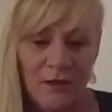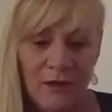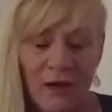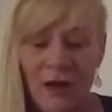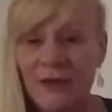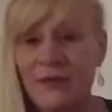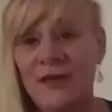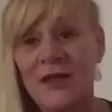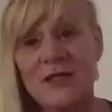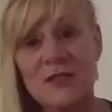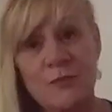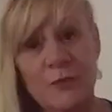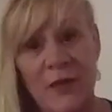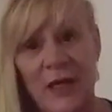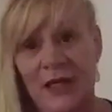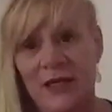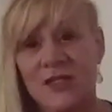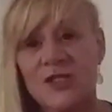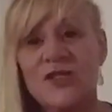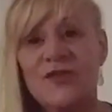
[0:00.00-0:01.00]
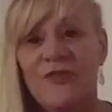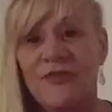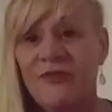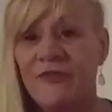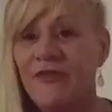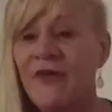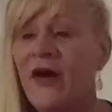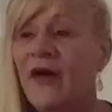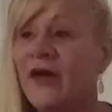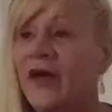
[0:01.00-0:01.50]
this bitch,
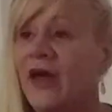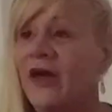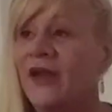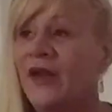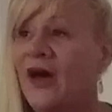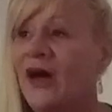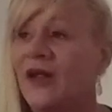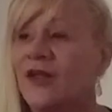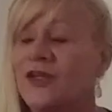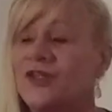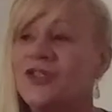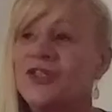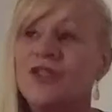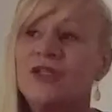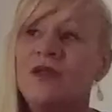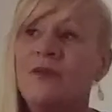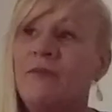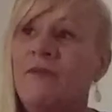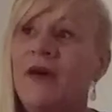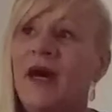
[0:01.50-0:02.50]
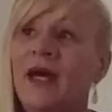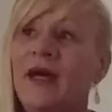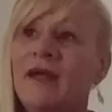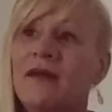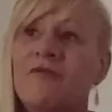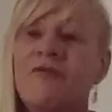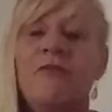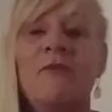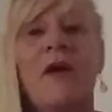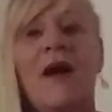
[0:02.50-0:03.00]
fucking hell, is she the bane
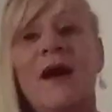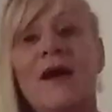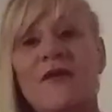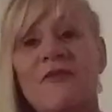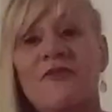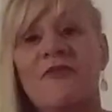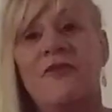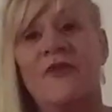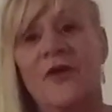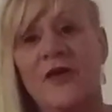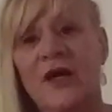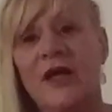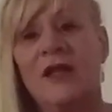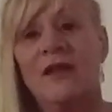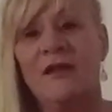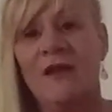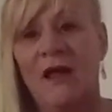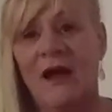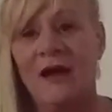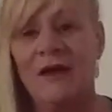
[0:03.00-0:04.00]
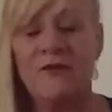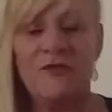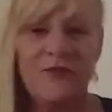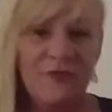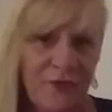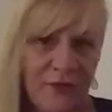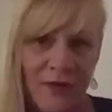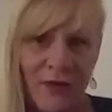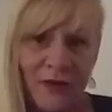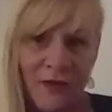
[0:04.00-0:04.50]
of my fucking
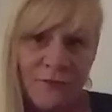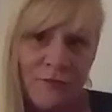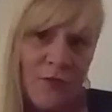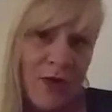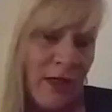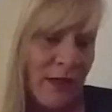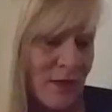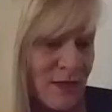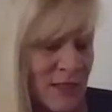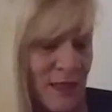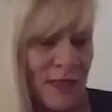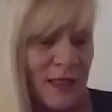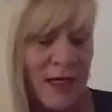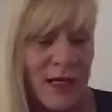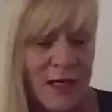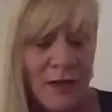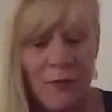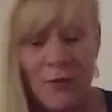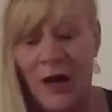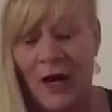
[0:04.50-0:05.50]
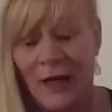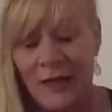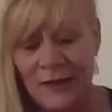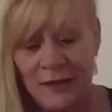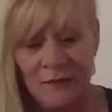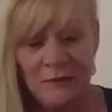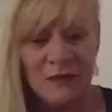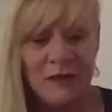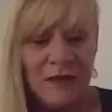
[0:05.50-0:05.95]
life? I'm waiting till you hear why.